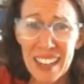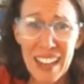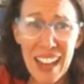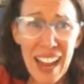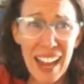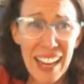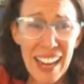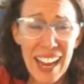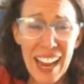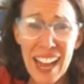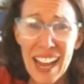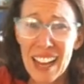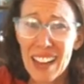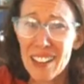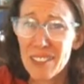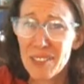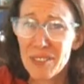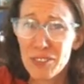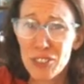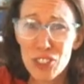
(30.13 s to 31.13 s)
I
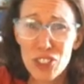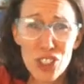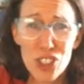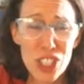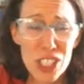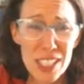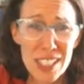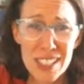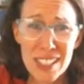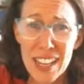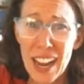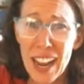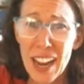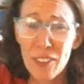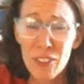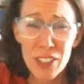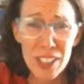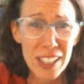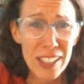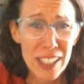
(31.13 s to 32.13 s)
have just
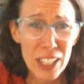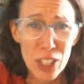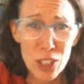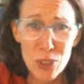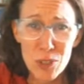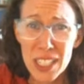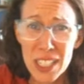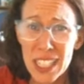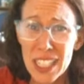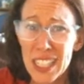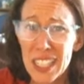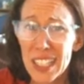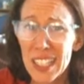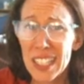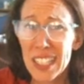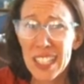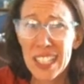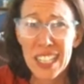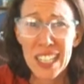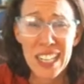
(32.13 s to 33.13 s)
everything that you
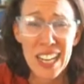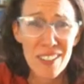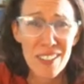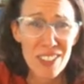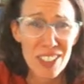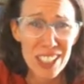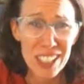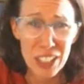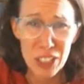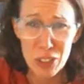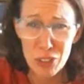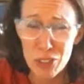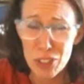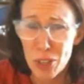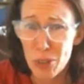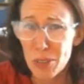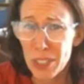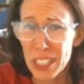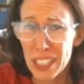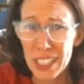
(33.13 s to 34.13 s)
need and everything that you
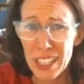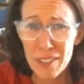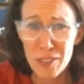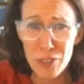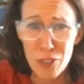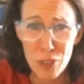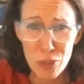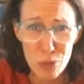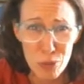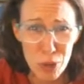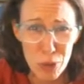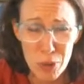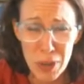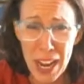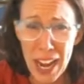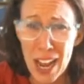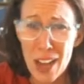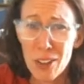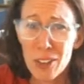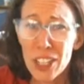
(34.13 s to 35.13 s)
don't need, I've thrown
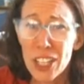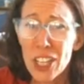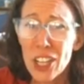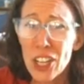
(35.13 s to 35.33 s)
out.